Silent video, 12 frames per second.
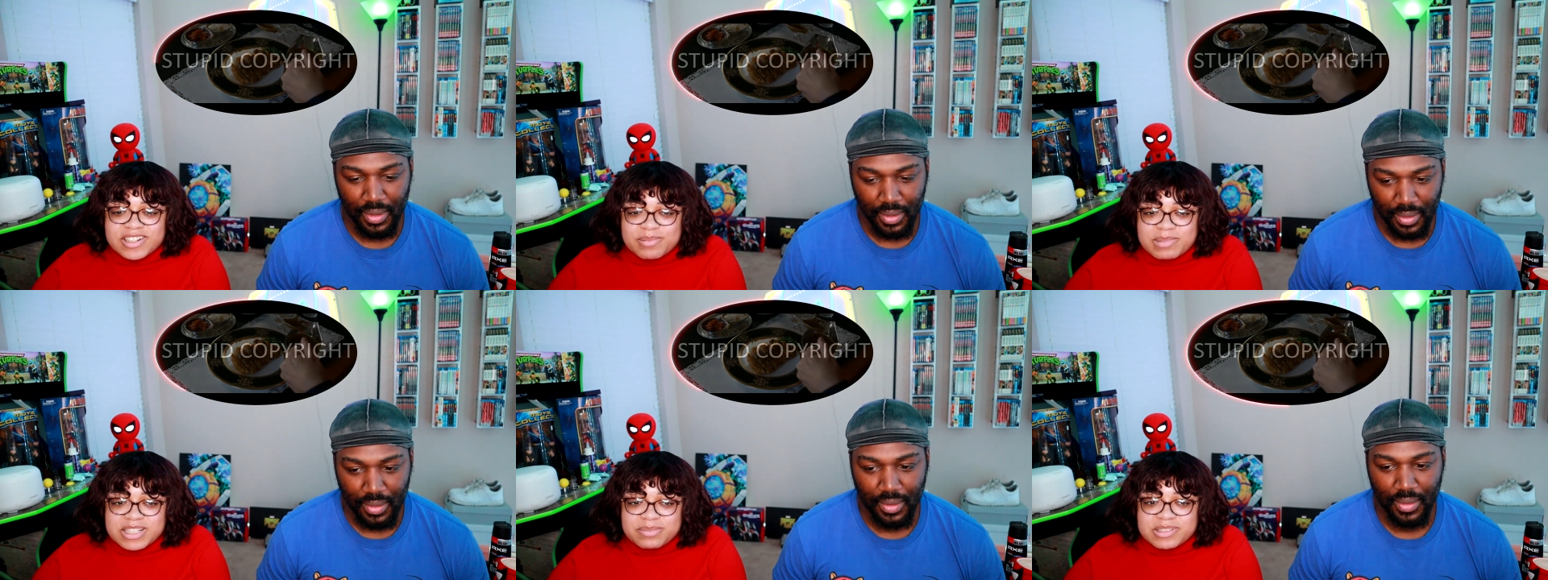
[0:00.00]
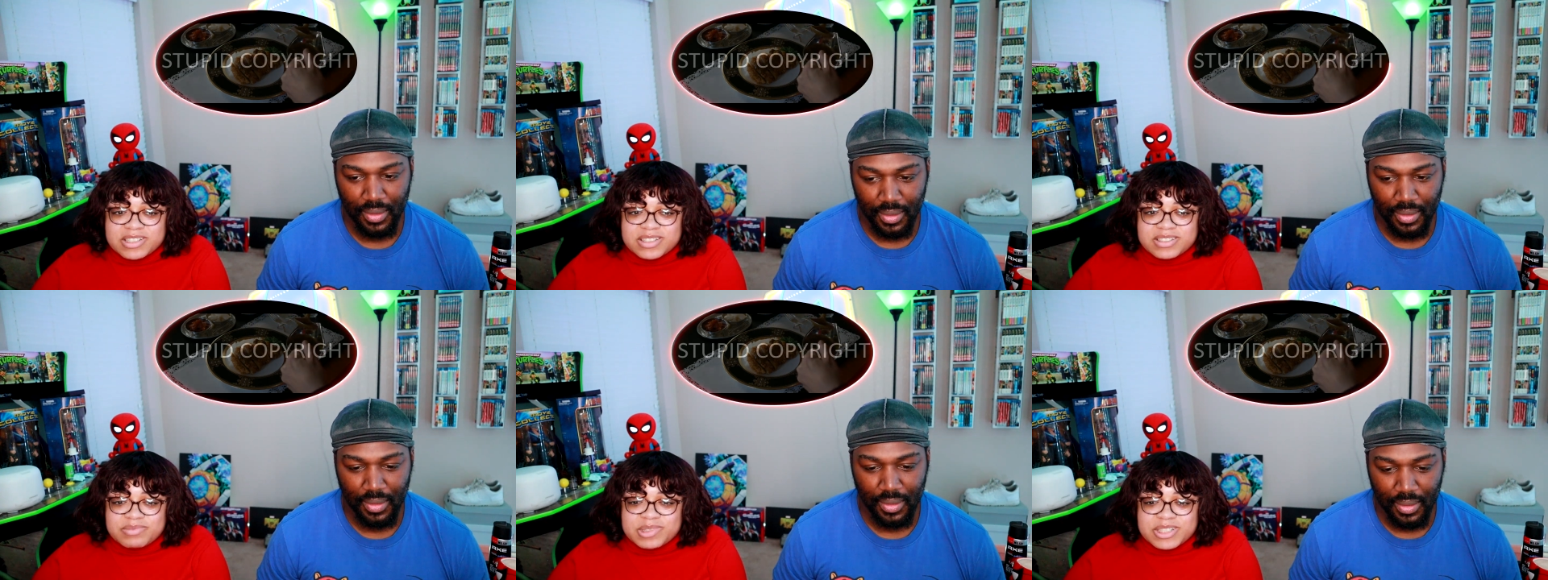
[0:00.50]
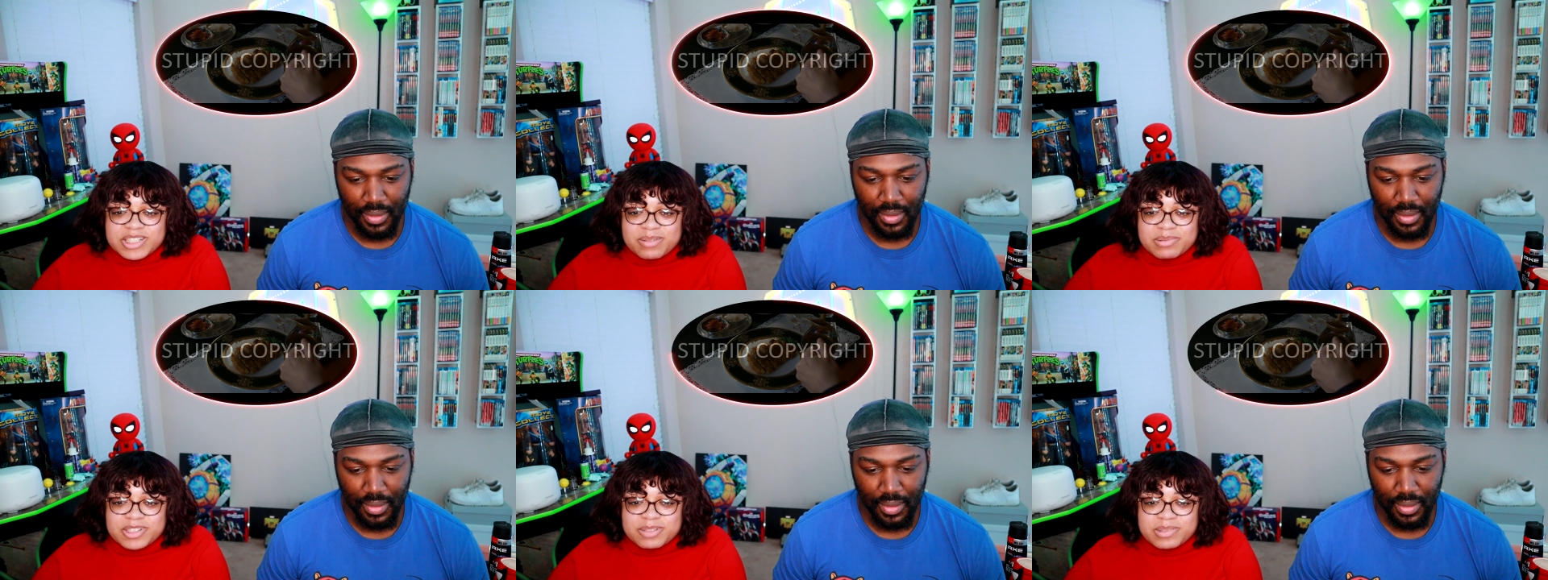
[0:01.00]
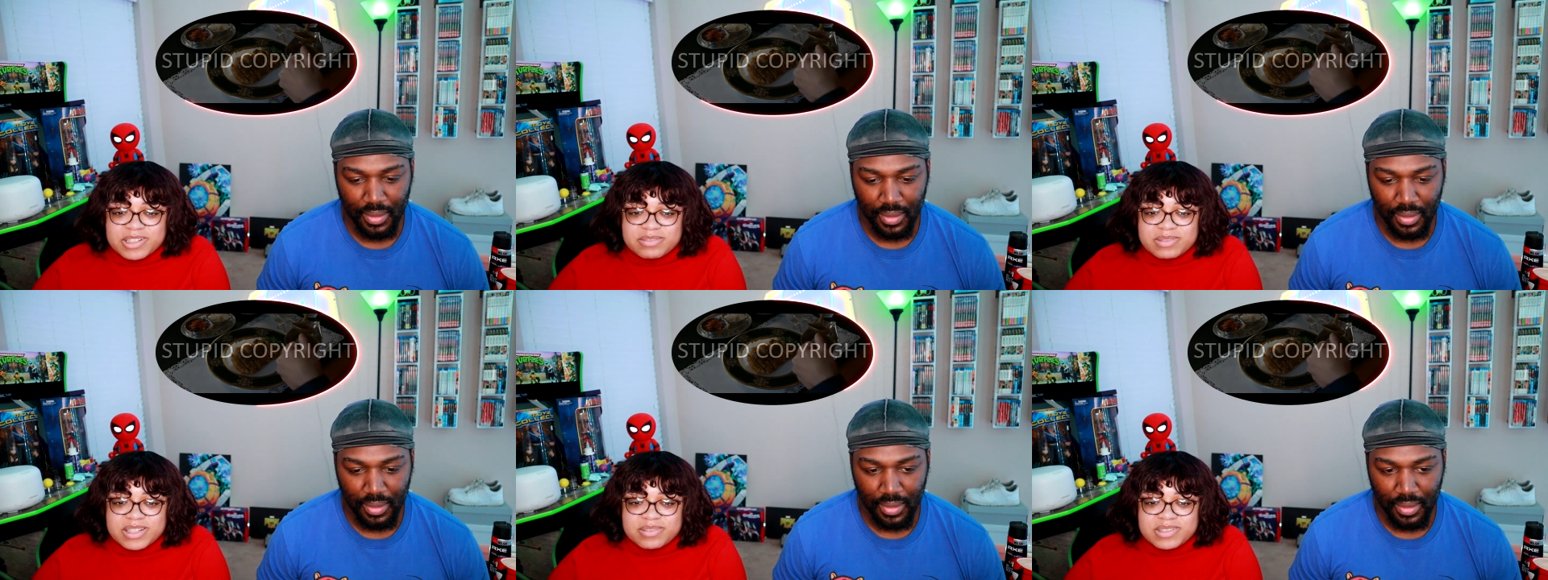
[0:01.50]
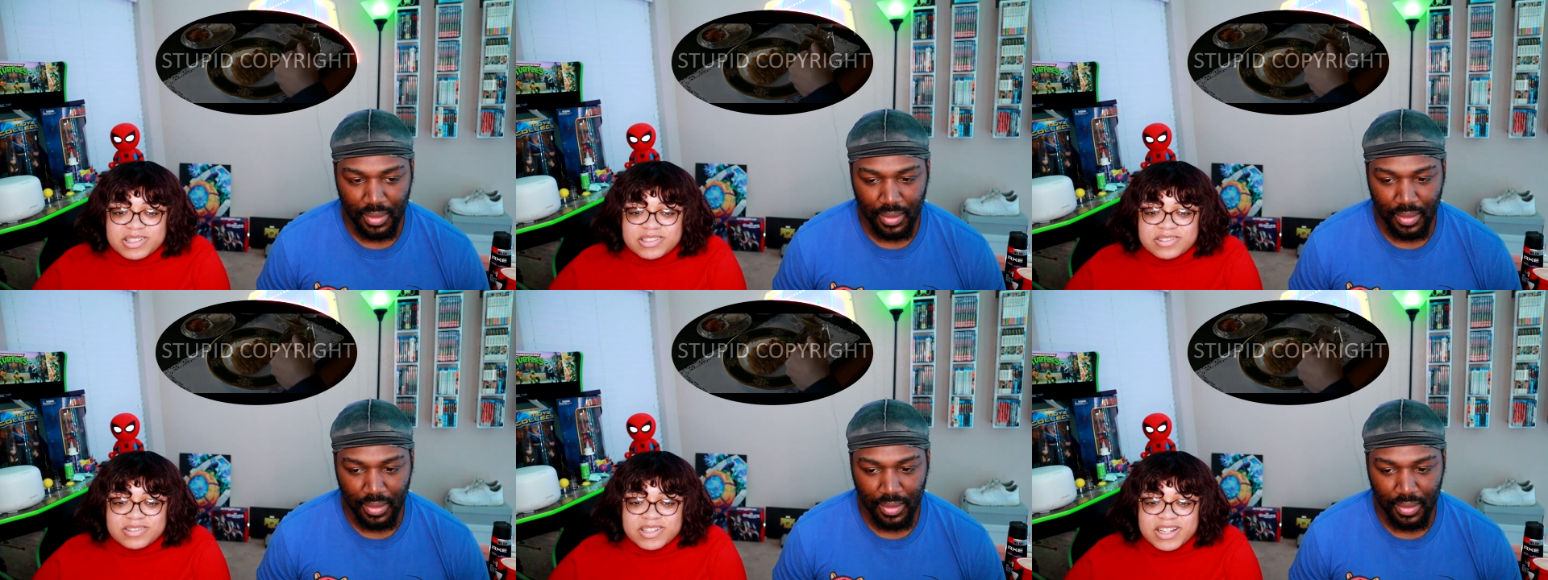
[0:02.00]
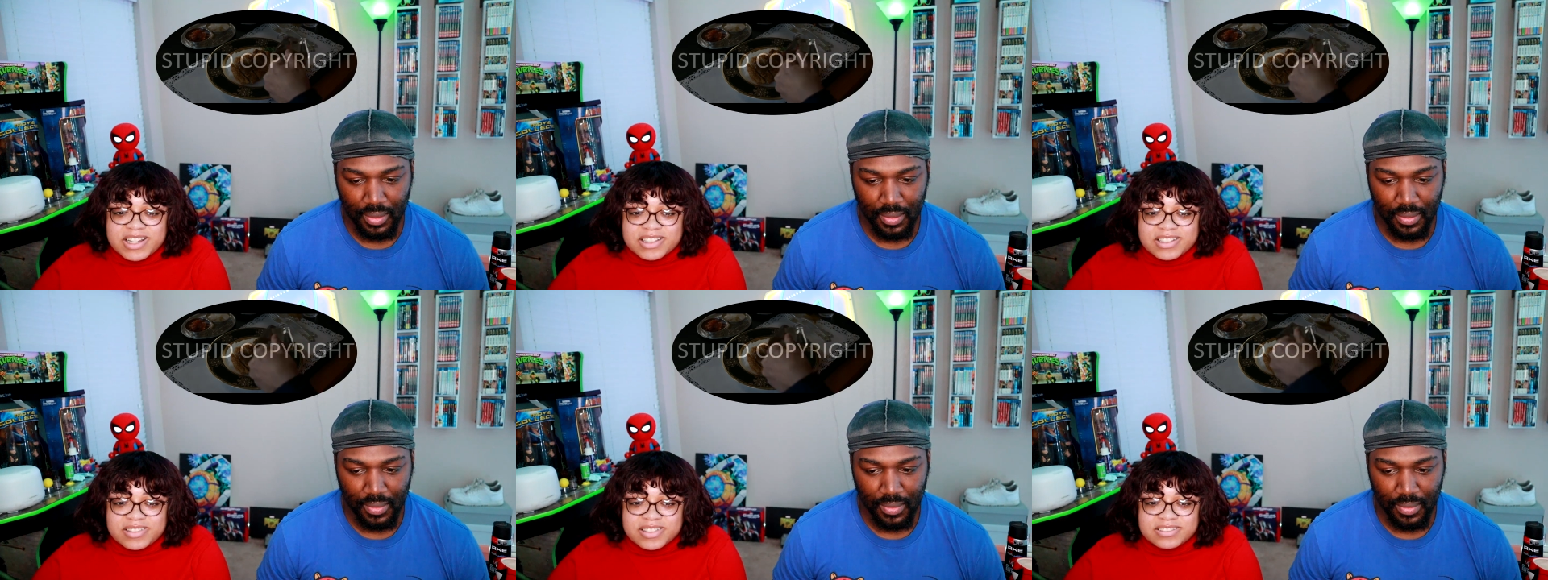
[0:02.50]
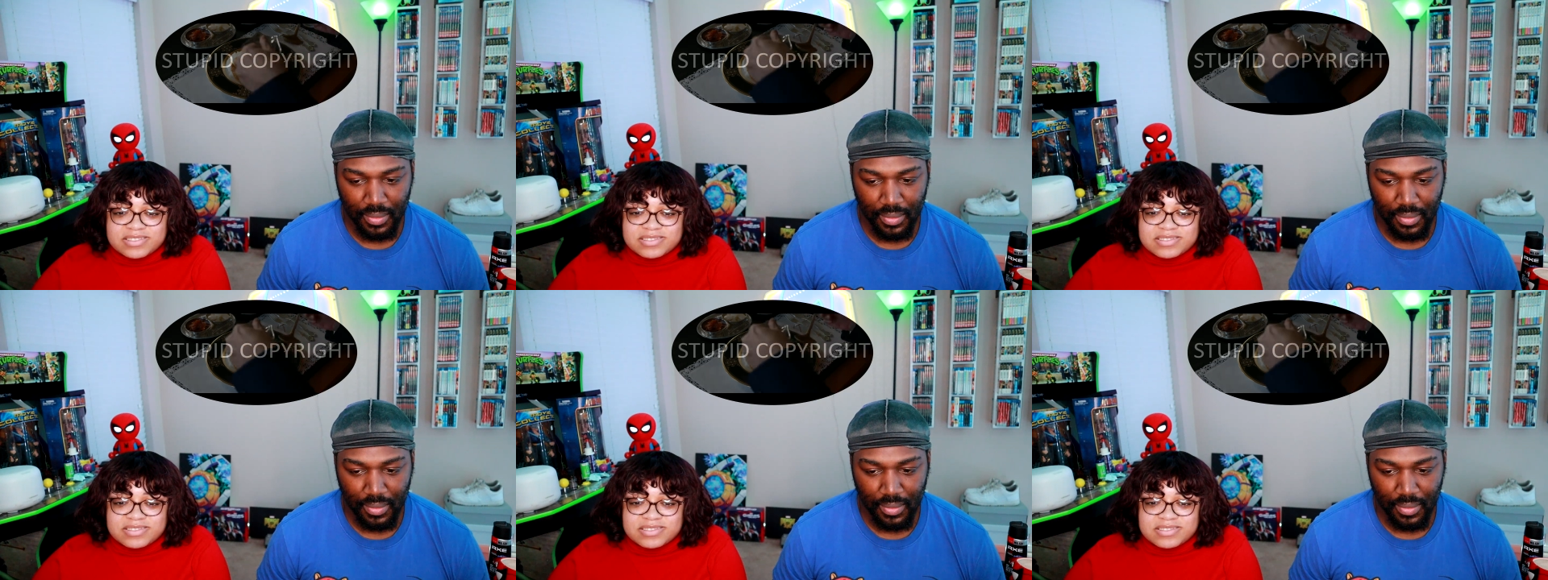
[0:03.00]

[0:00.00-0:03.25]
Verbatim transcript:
Speaker 1: That reminds me of the one Japanese place we had went to that had that